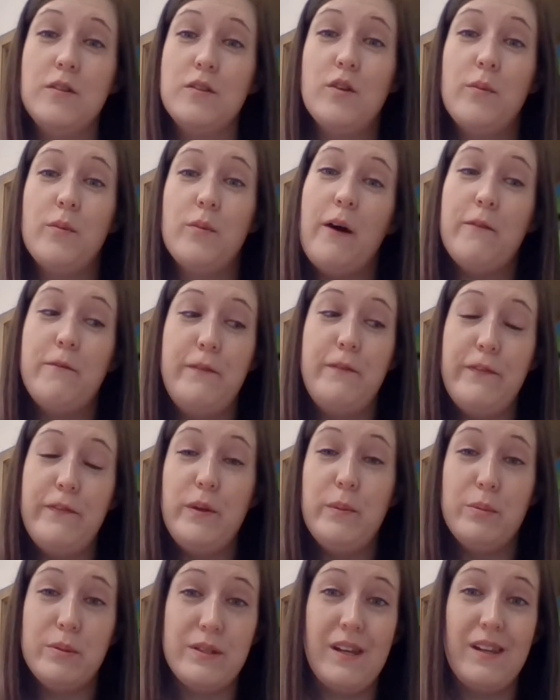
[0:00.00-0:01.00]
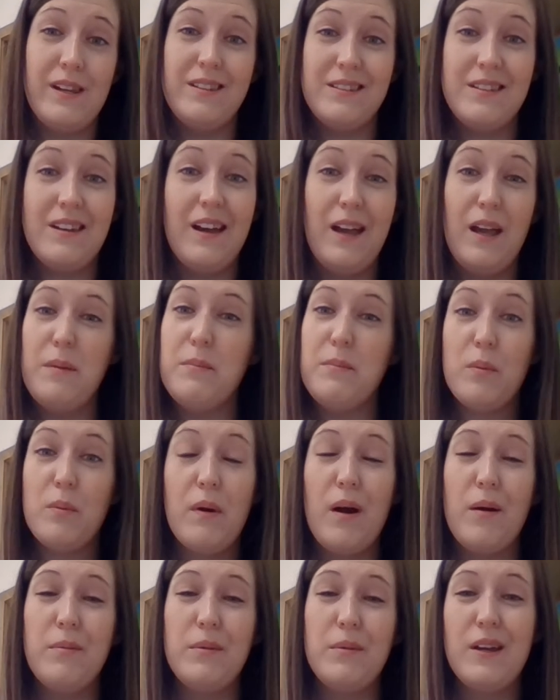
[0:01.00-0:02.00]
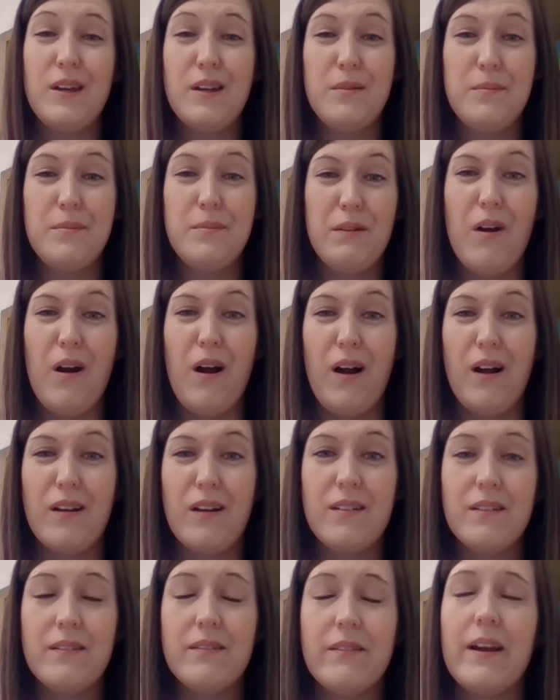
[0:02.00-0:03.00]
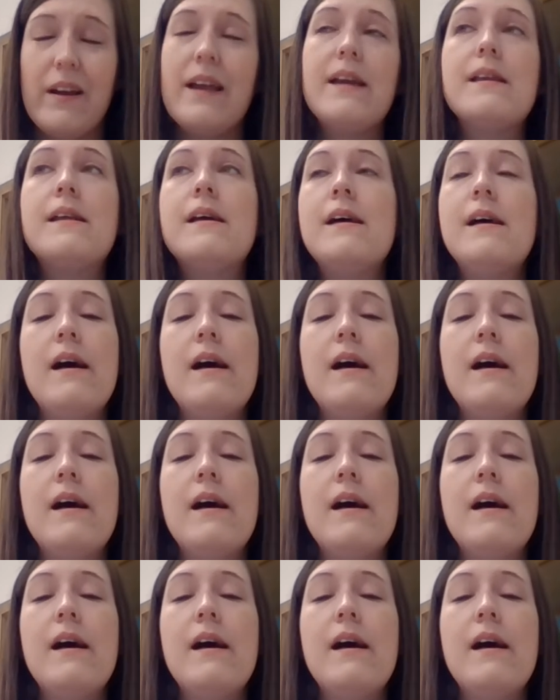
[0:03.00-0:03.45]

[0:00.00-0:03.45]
So about 50% of the time, you're probably going to be wrong, right?